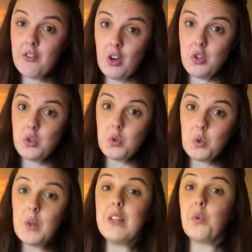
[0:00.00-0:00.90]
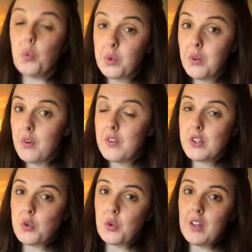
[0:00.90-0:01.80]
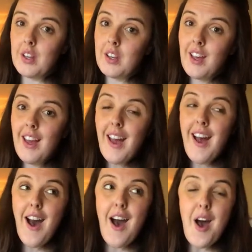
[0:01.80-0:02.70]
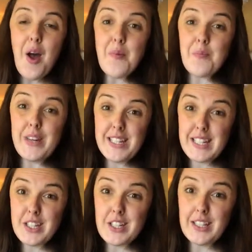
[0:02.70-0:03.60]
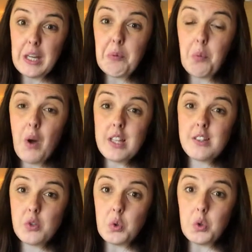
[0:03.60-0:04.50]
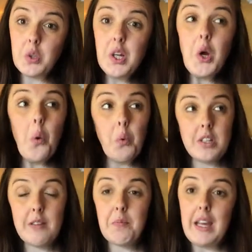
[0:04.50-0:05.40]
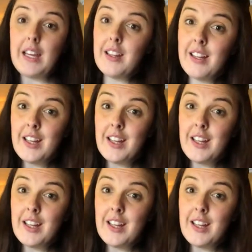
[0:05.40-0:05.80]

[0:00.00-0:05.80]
front door is also a Victorian addition. Gilbert White's door would have been